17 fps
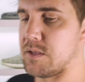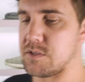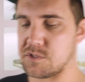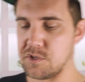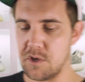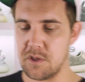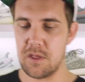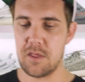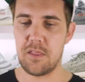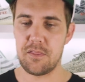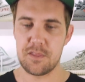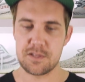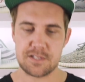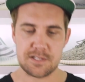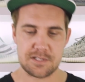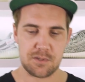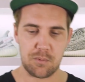So
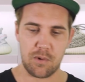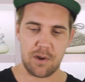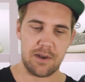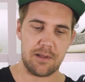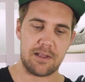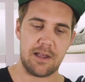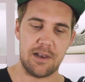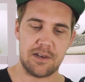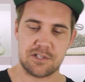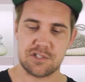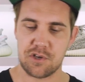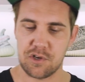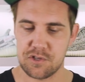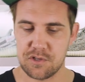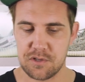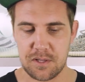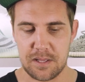this is the one I kind of show
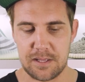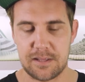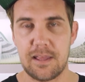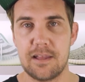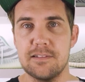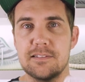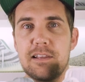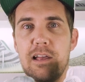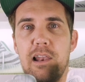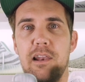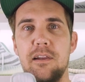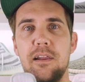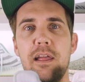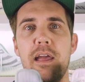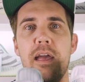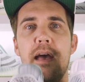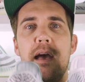you against culling.